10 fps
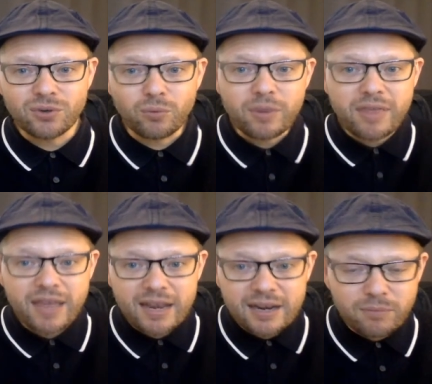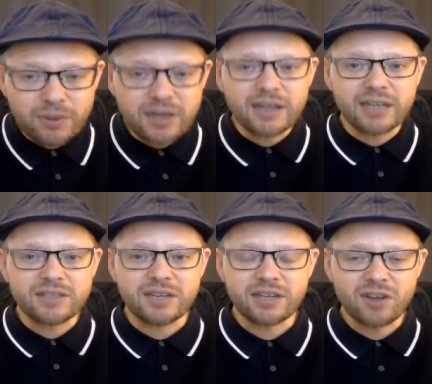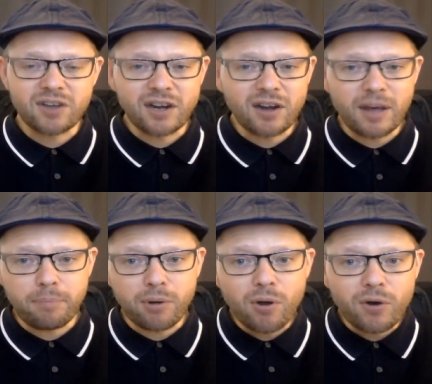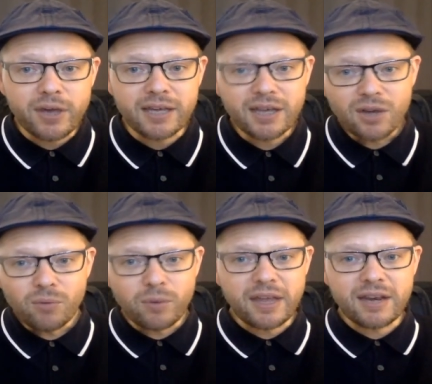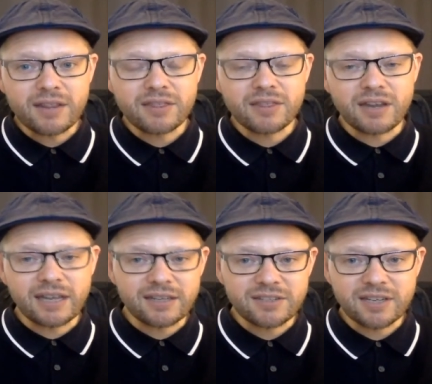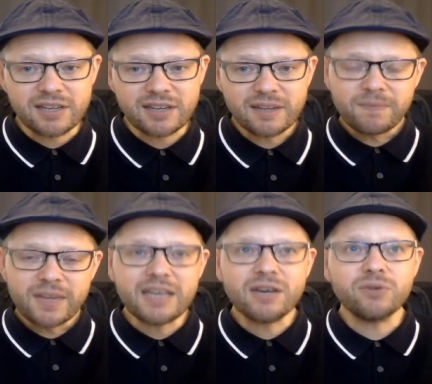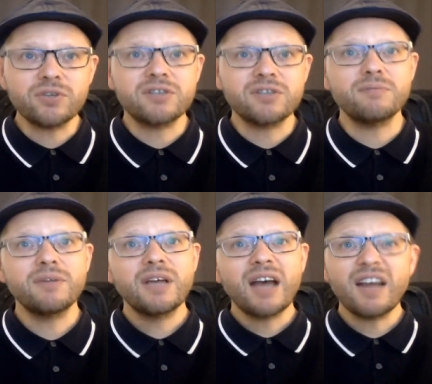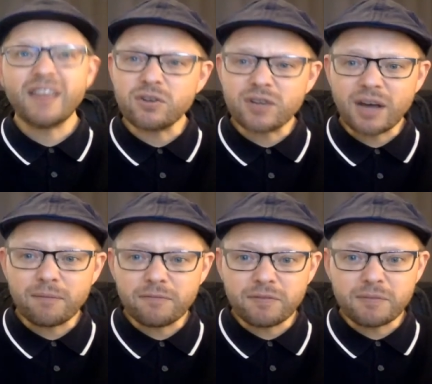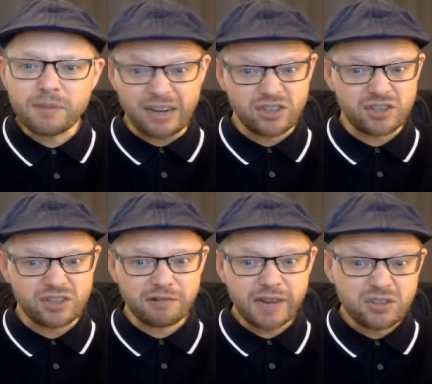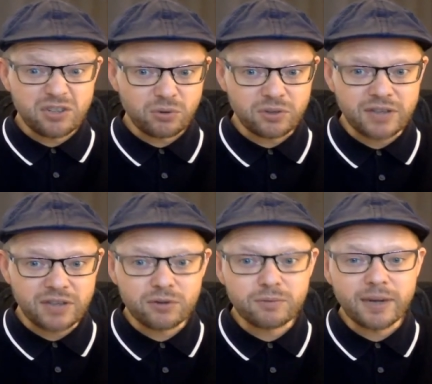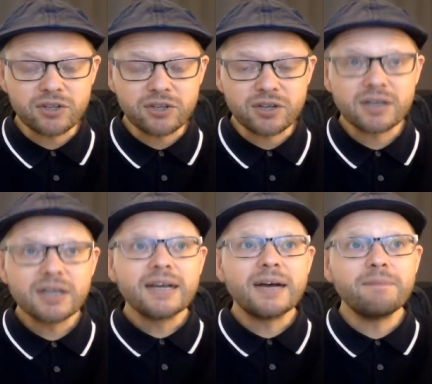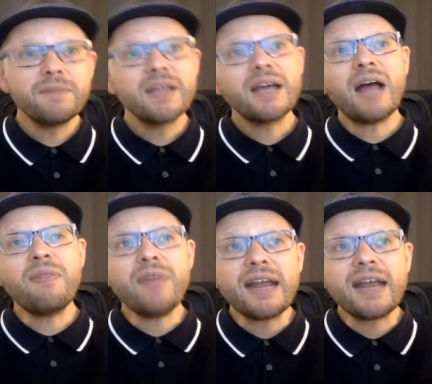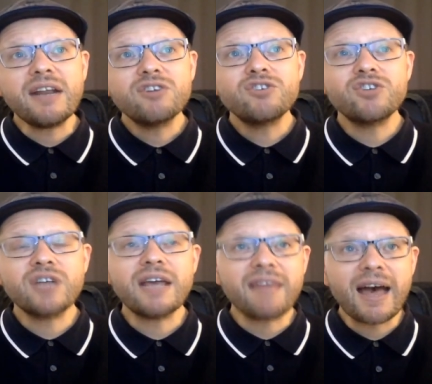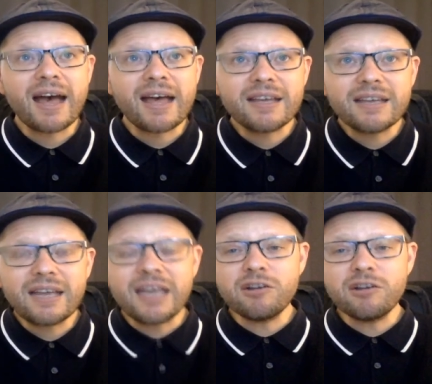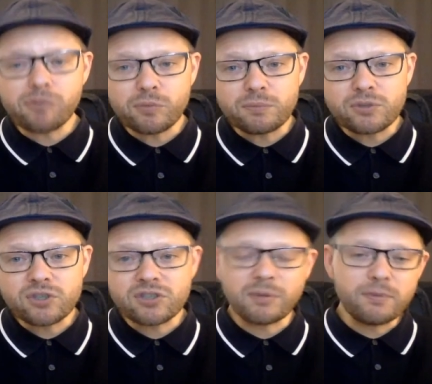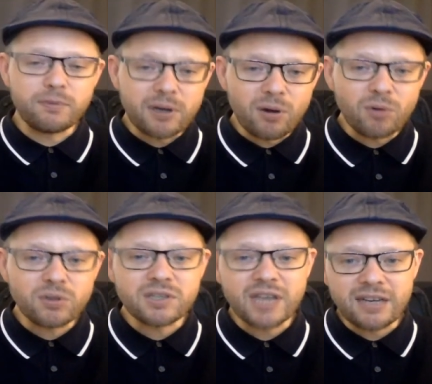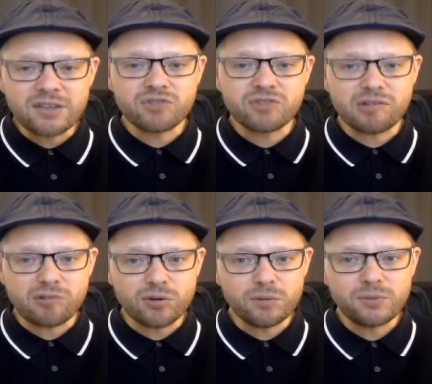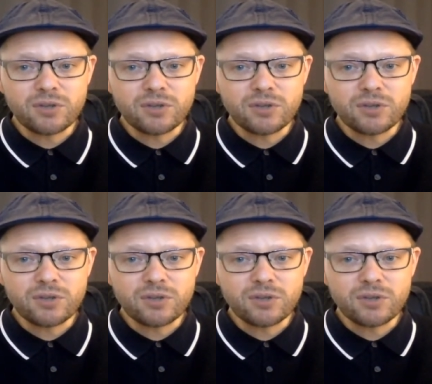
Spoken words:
within LinkedIn. It's kind of like blogging within the LinkedIn ecosystem, and that could come from the managing director or the sales manager, and then share that in groups. So if you belong to industry groups,